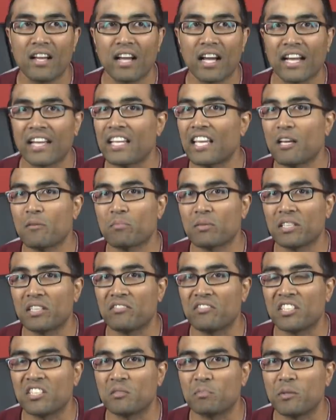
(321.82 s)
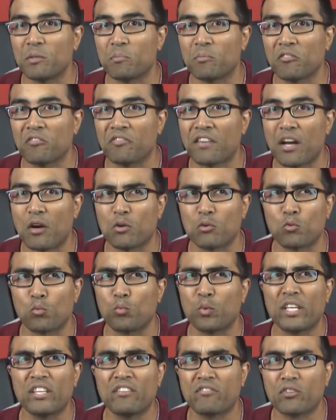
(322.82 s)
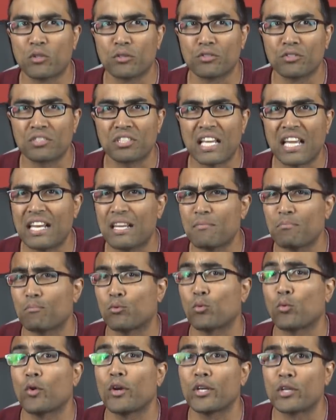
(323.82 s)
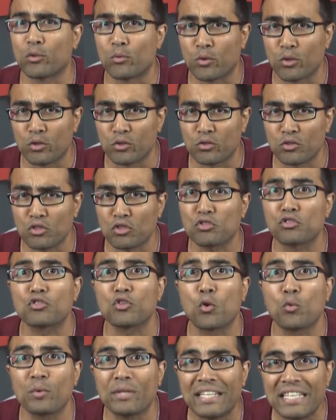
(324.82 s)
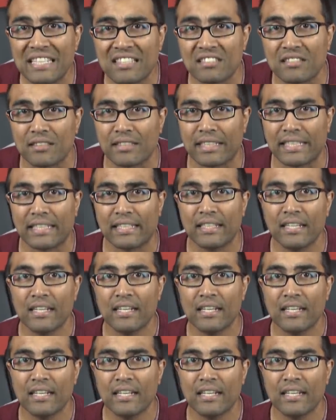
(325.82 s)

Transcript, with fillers: I can't believe these people found weavers and embroiderers so easily.